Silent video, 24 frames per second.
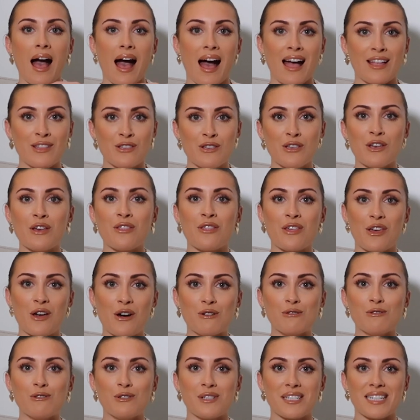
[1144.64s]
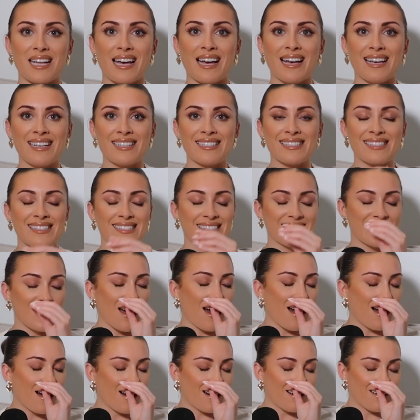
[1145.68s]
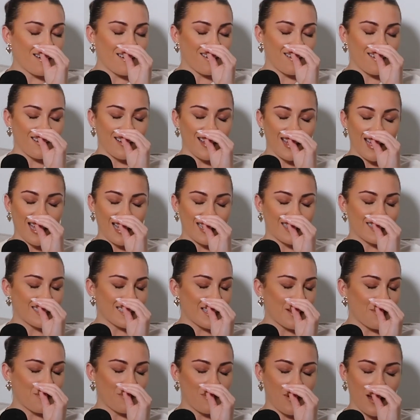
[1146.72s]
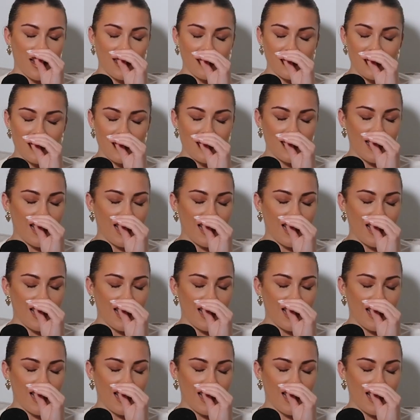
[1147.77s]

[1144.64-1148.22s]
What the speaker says: and you're the oldest, oh, it hits different.